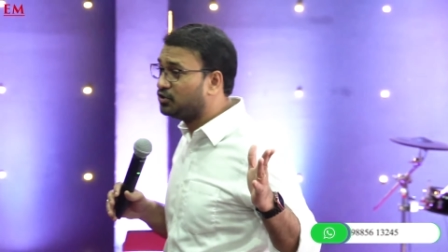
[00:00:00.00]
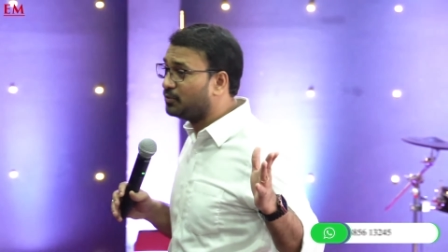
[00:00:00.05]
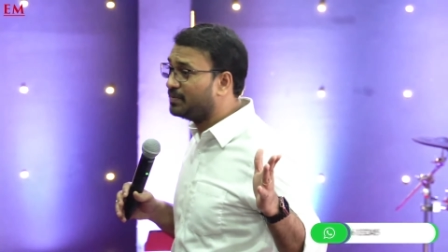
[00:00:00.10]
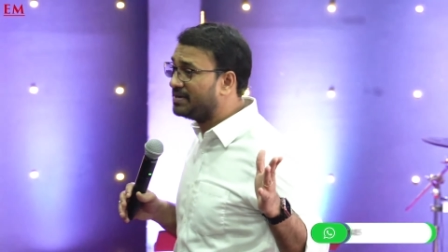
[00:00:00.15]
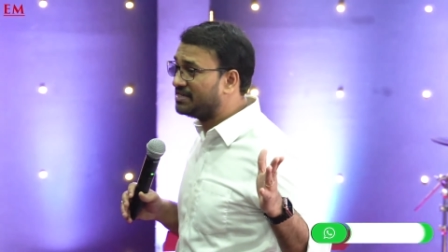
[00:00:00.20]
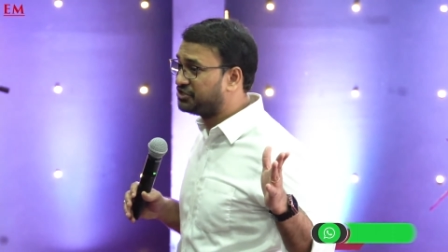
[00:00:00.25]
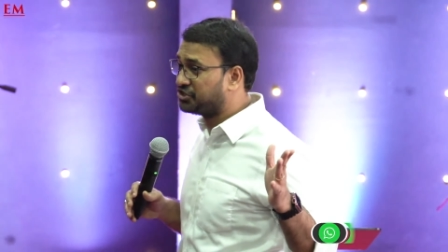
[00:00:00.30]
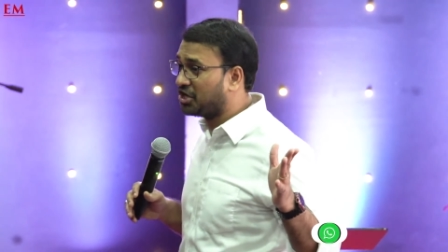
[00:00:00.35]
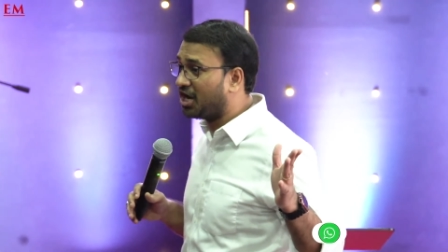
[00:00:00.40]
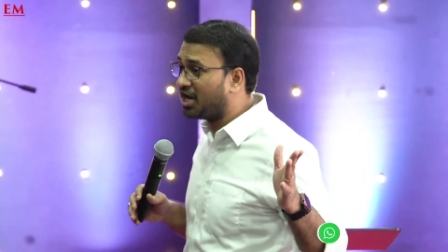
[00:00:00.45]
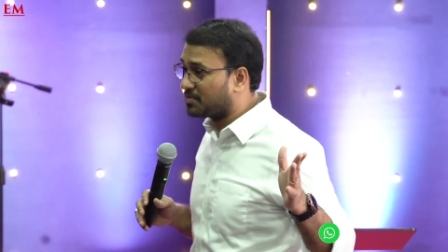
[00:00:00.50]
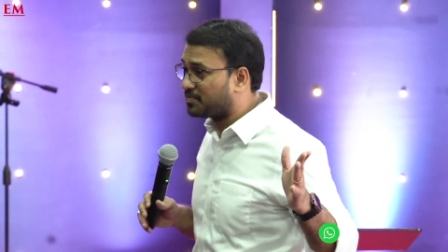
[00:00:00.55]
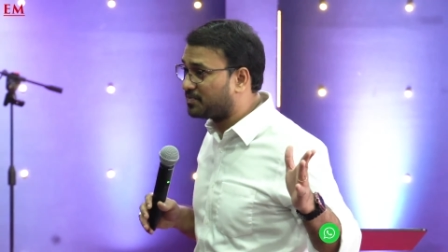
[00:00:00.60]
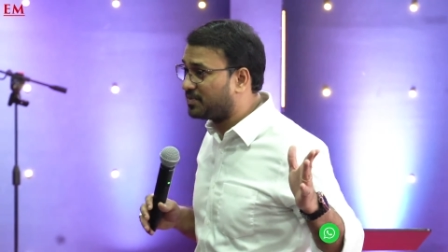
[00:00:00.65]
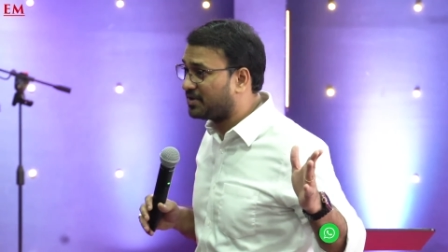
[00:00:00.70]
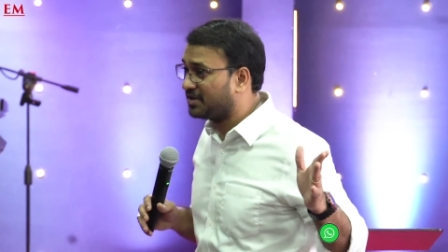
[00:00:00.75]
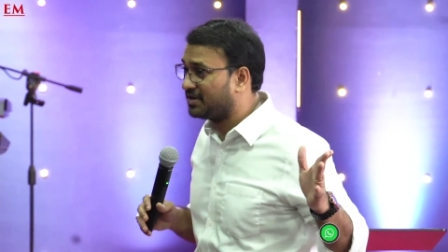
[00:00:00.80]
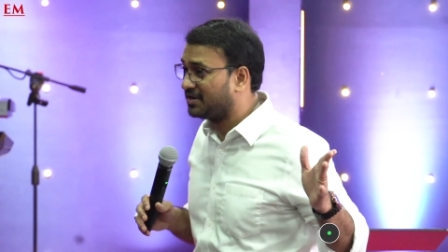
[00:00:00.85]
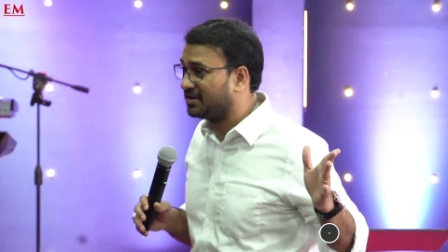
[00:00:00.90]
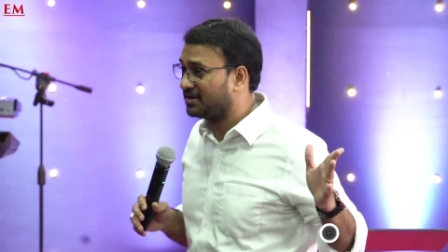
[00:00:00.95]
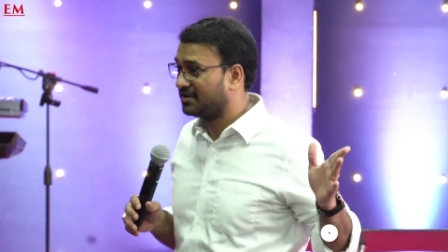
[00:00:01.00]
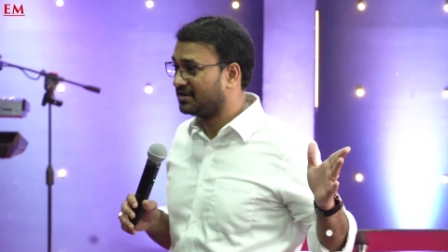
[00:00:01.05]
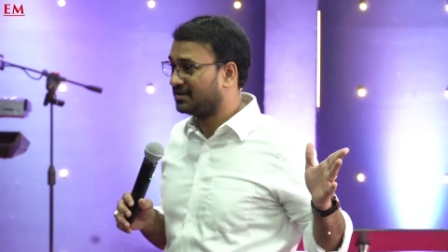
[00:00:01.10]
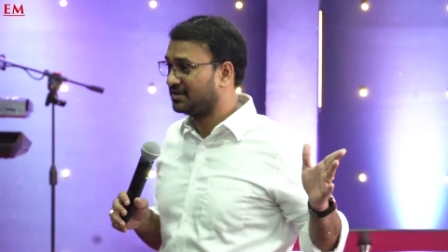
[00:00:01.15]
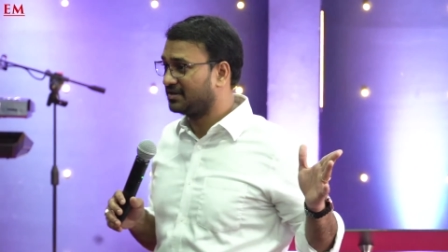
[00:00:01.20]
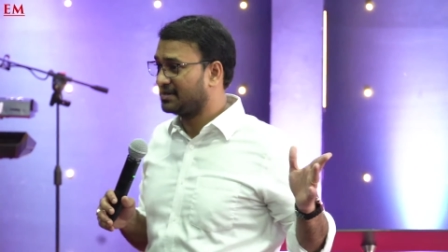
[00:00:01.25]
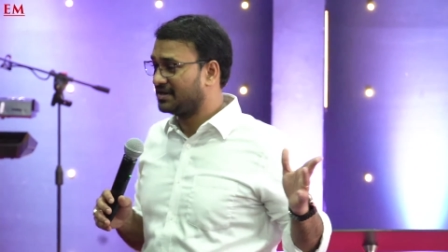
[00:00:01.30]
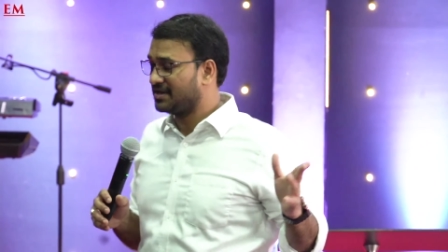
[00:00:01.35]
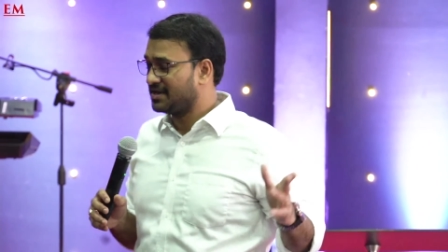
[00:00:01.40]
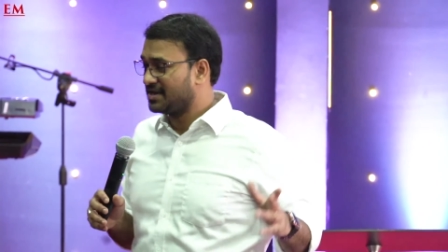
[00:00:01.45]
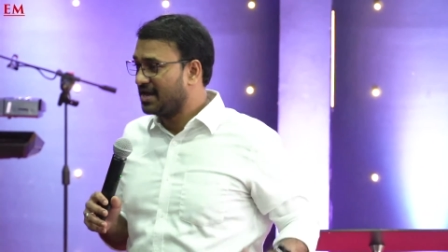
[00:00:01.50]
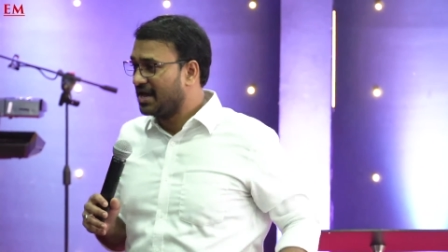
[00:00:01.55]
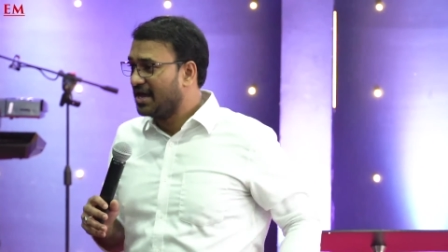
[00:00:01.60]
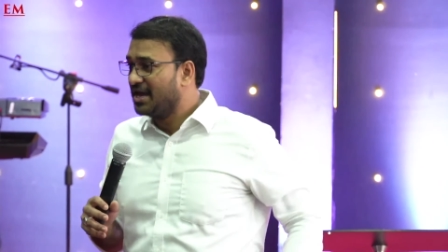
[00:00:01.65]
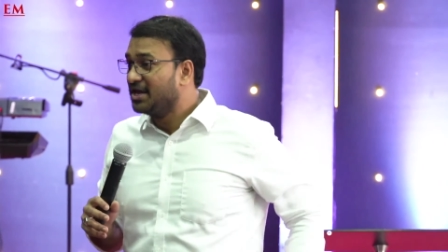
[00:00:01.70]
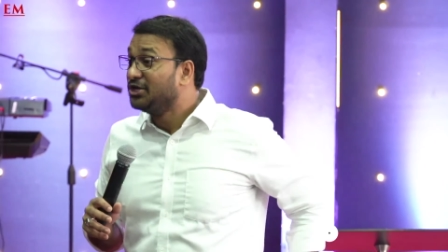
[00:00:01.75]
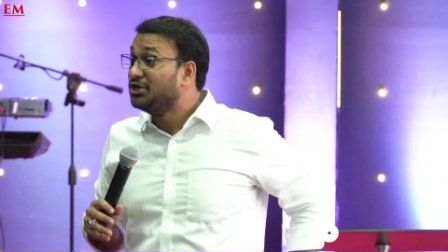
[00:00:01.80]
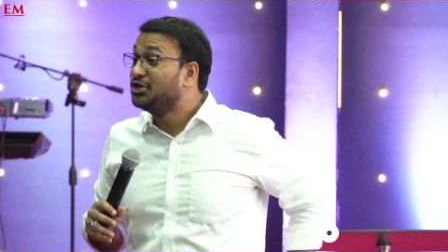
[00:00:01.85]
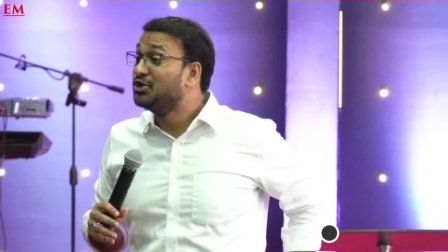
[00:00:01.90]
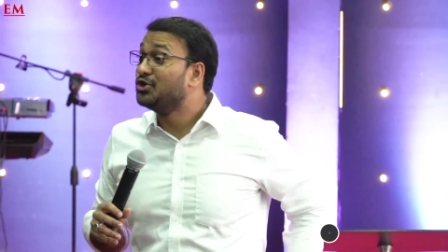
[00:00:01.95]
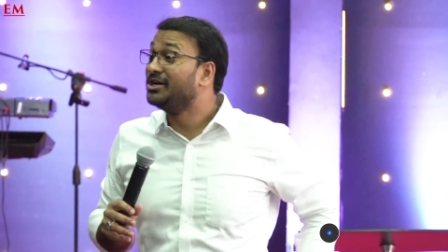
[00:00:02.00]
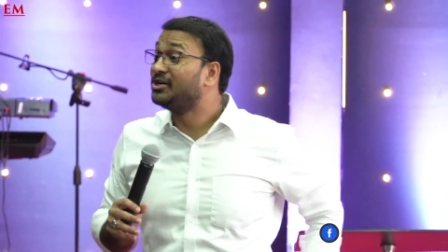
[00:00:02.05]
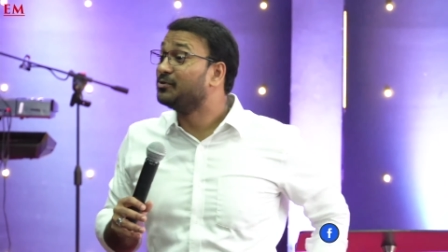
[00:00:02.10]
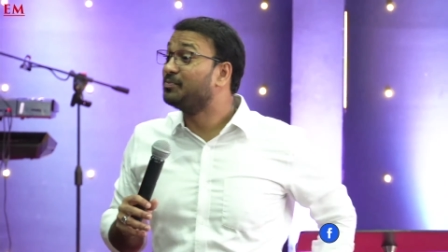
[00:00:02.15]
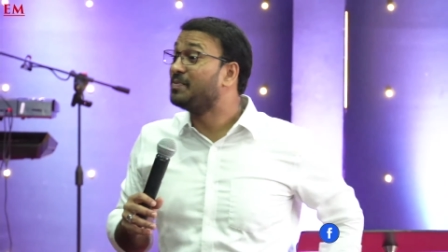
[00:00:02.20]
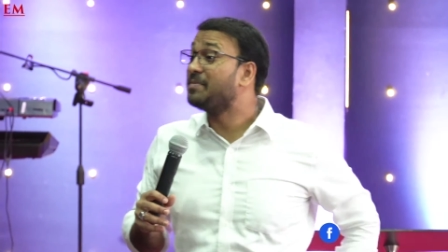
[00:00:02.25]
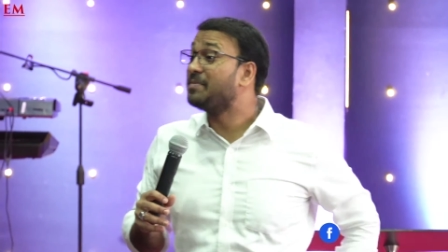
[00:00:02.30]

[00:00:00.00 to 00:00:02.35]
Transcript: be sharp, you need to be,